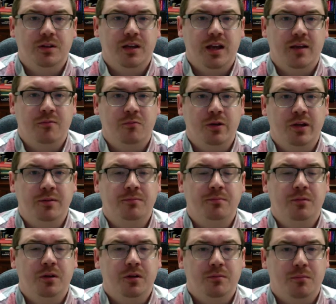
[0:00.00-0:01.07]
and we
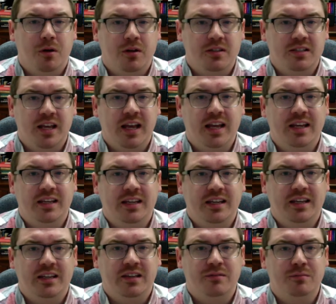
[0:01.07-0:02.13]
partake
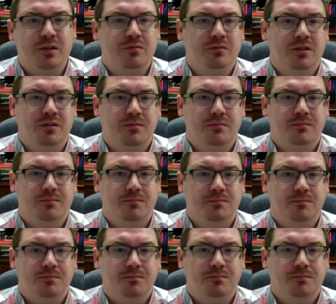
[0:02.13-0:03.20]
in communion,
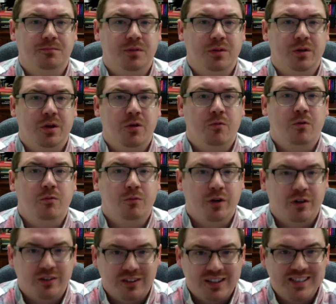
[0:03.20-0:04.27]
when
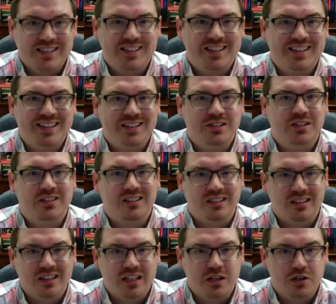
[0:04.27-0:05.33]
we're listening to the
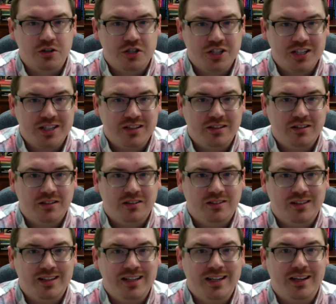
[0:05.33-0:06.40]
liturgy
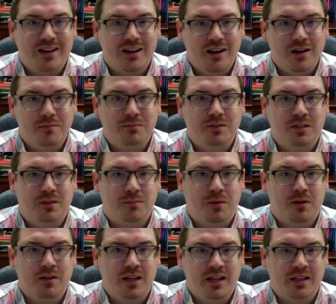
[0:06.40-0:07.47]
leading up to the
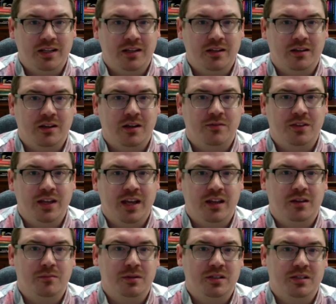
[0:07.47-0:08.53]
partaking of the
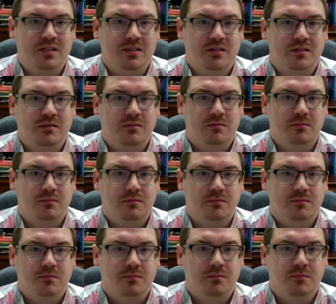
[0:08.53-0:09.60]
elements,
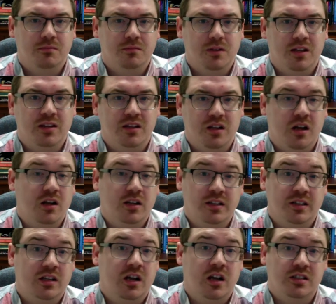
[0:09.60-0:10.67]
in
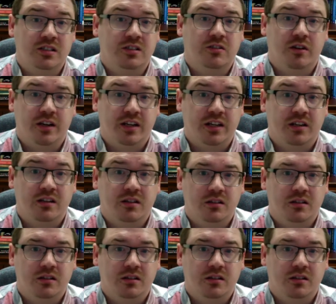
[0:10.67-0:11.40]
the consecrating,